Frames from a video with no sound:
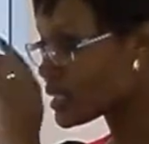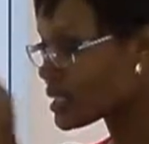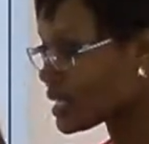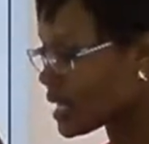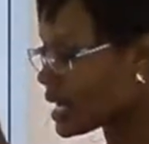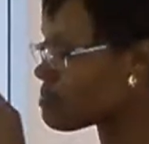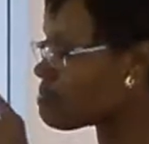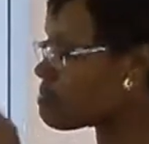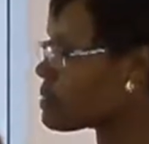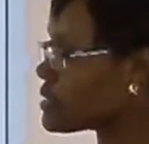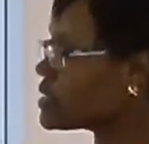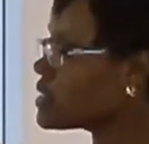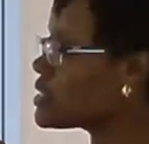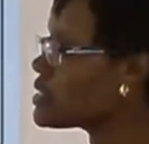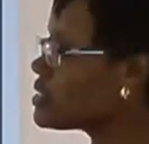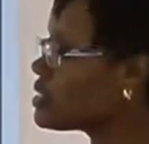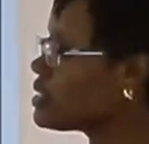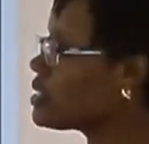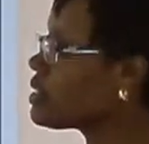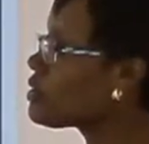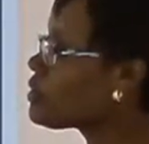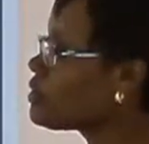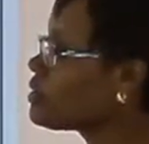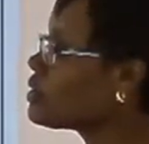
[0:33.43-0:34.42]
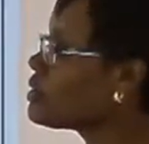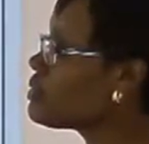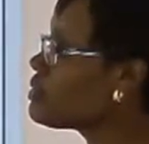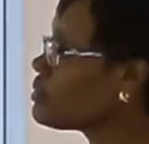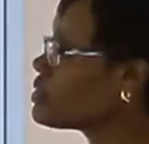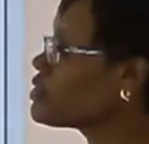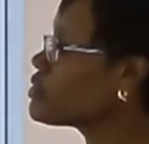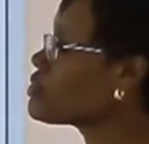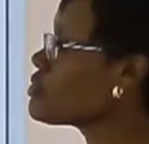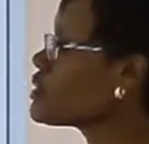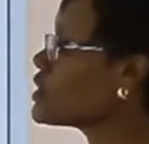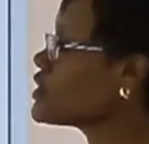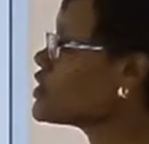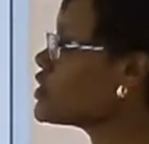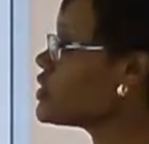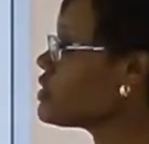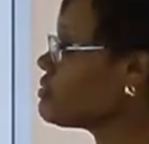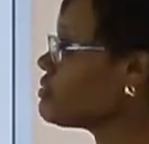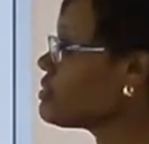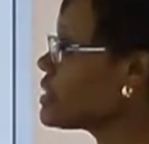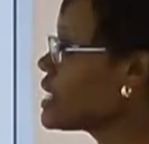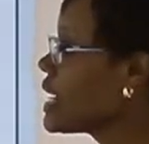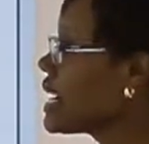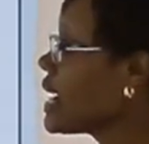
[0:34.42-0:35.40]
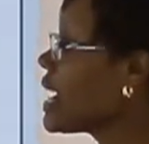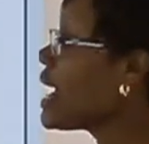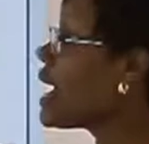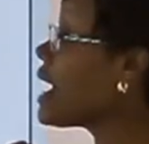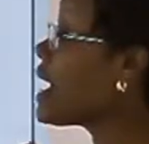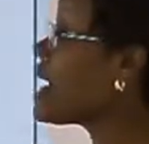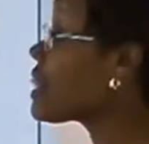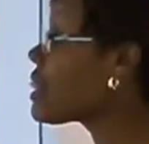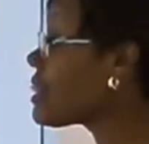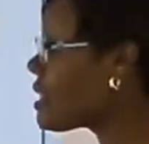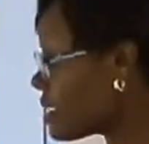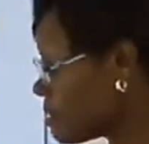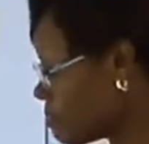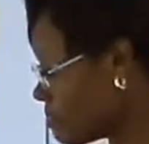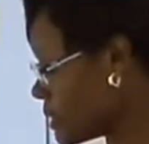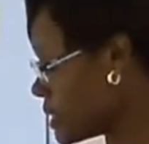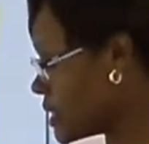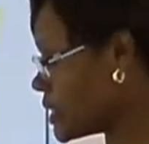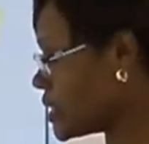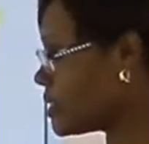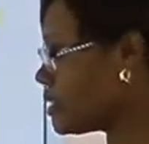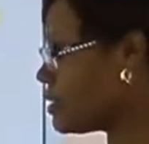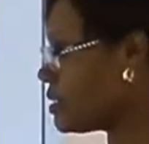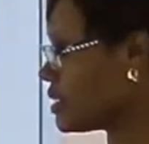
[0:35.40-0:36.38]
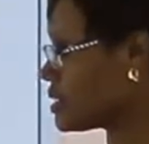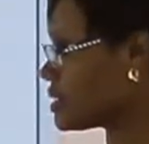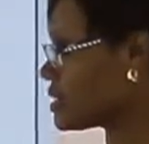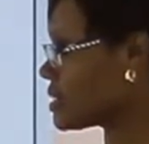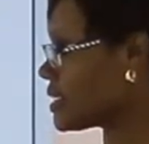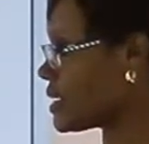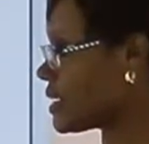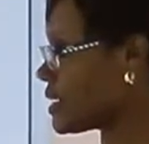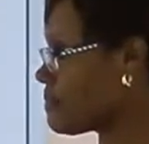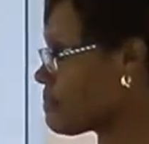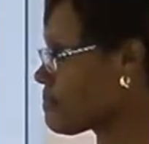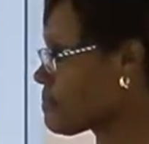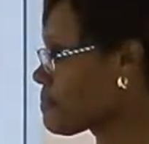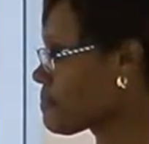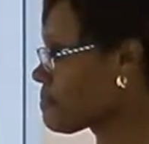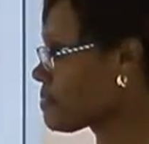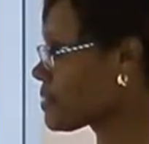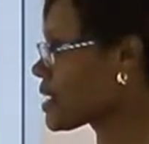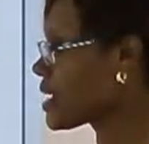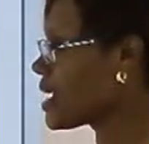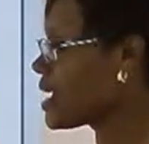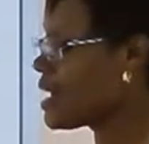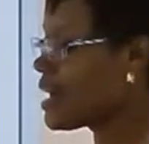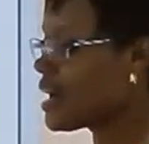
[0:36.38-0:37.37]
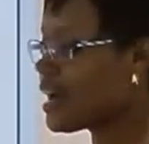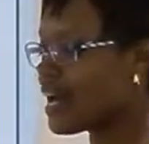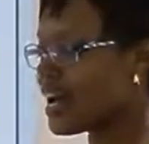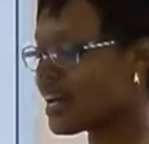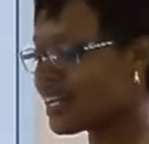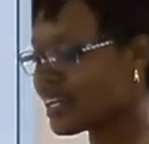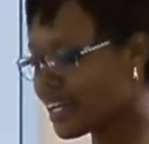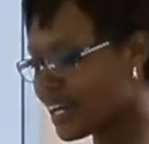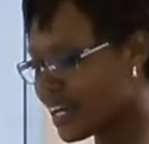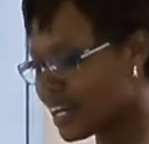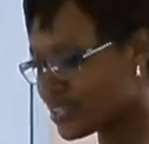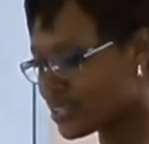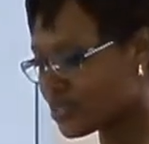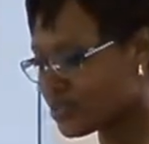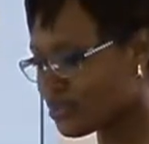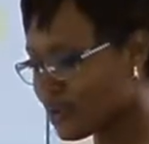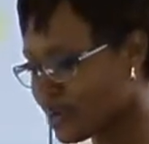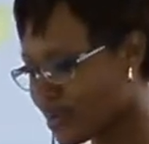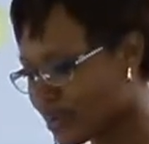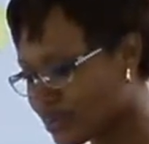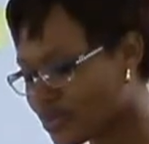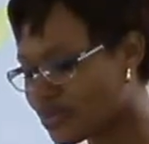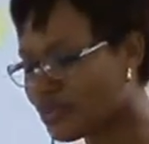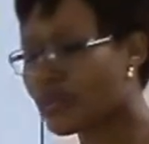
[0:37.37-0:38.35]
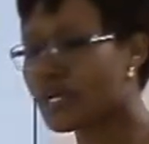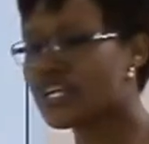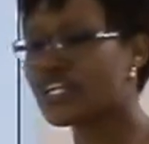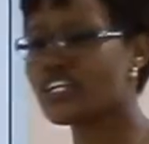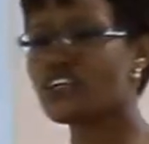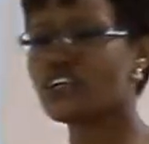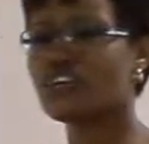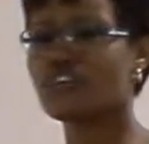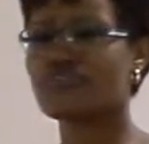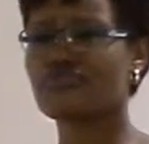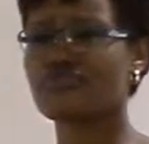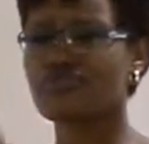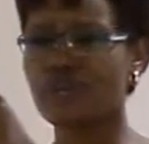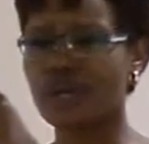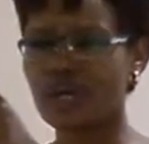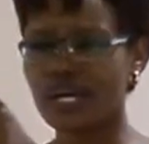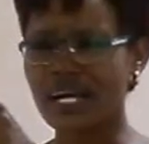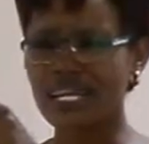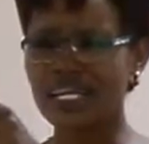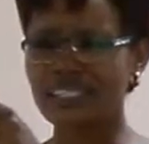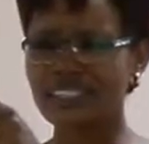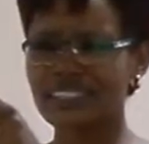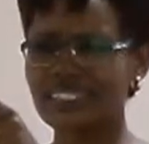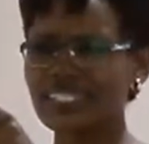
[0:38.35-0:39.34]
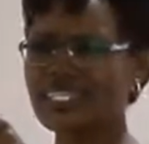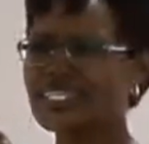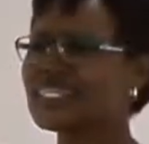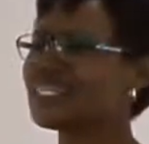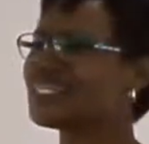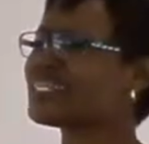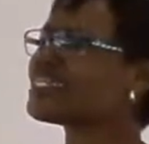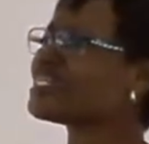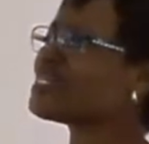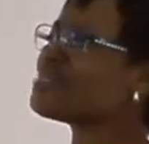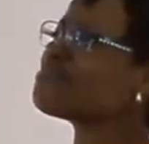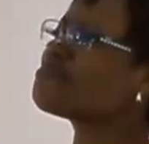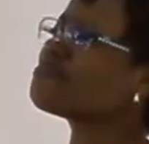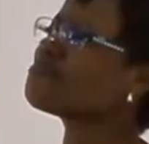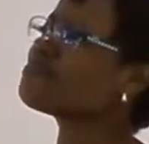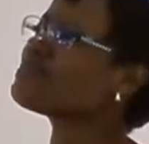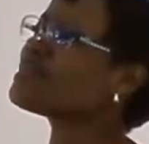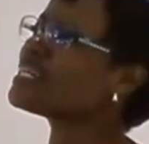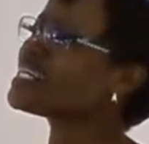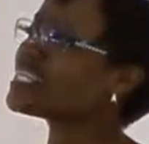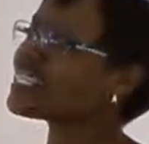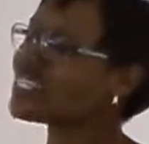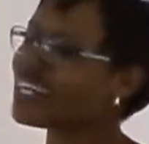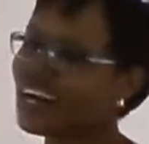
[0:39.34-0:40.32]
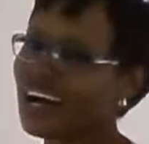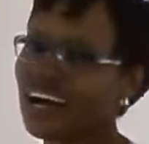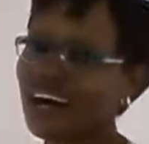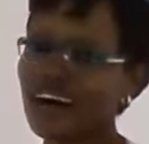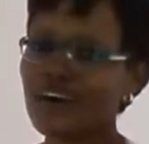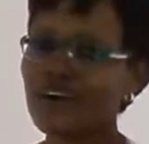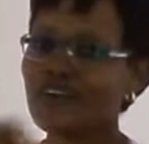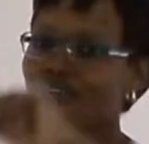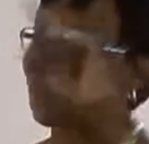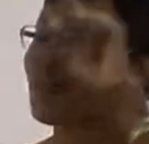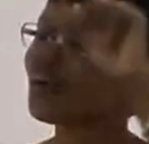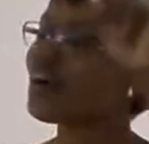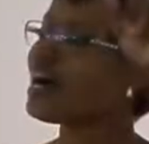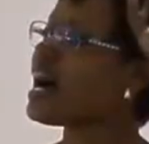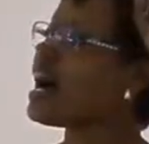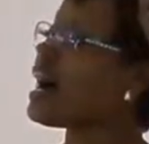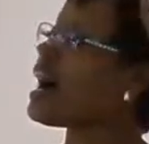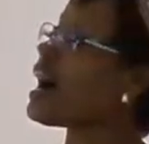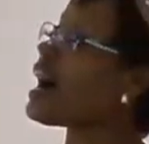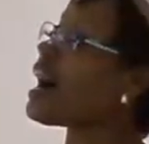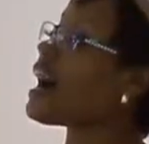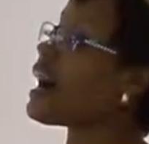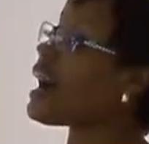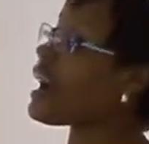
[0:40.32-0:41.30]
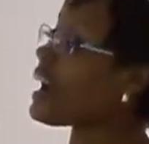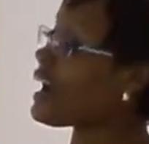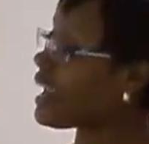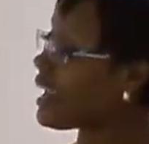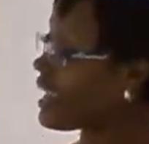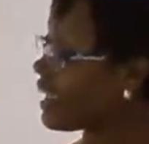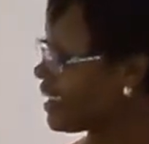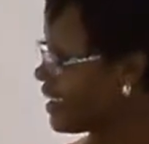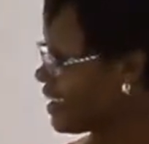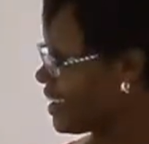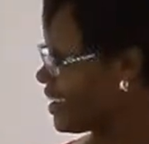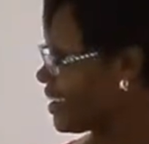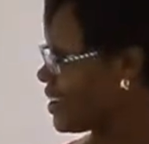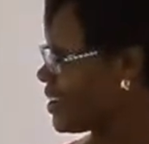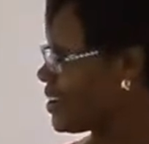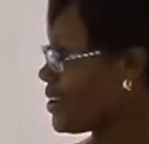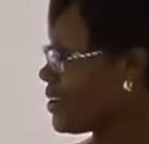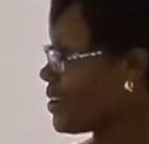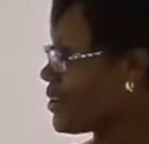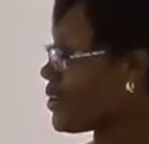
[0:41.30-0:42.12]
on that particular goal you want to achieve at that particular time. And guess what? When you're focused, it doesn't matter how high